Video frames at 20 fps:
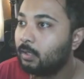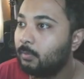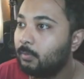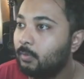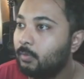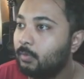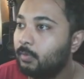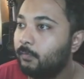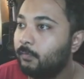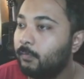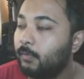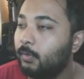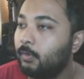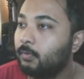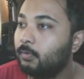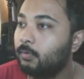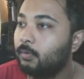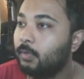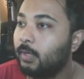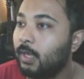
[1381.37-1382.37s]
come in with their
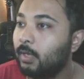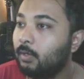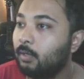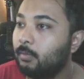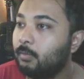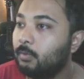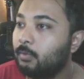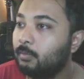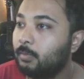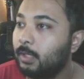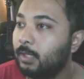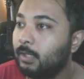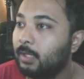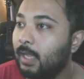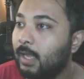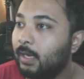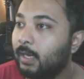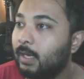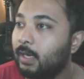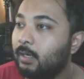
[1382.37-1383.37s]
Ferrothorn. Now I'm coming with my
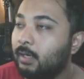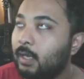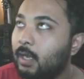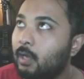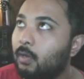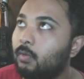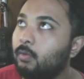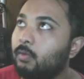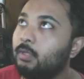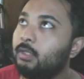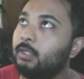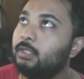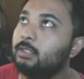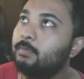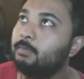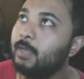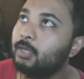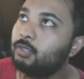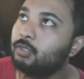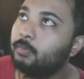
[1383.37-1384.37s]
Gligar. Now in this
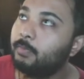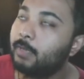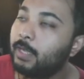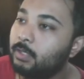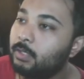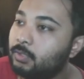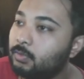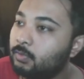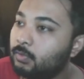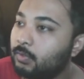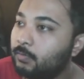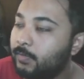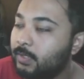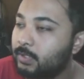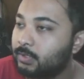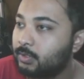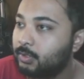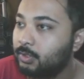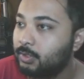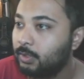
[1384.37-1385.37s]
matchup I need to
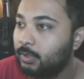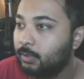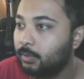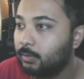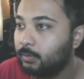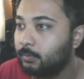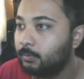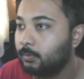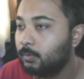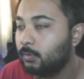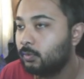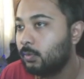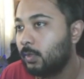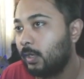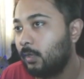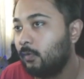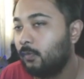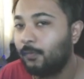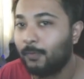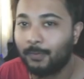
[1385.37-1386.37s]
invest a shield. So
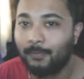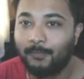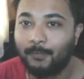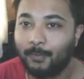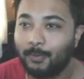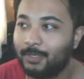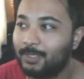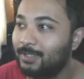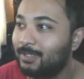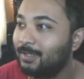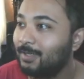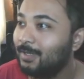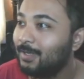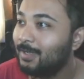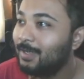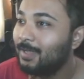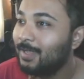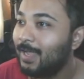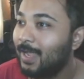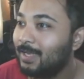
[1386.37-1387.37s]
I go for the first,
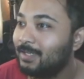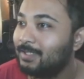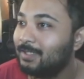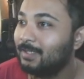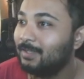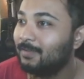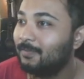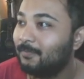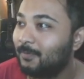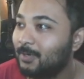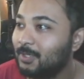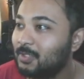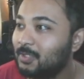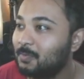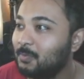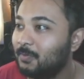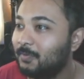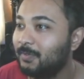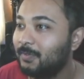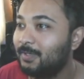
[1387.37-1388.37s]
I shield the first
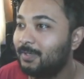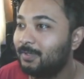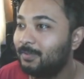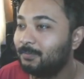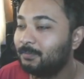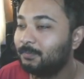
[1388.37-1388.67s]
move here.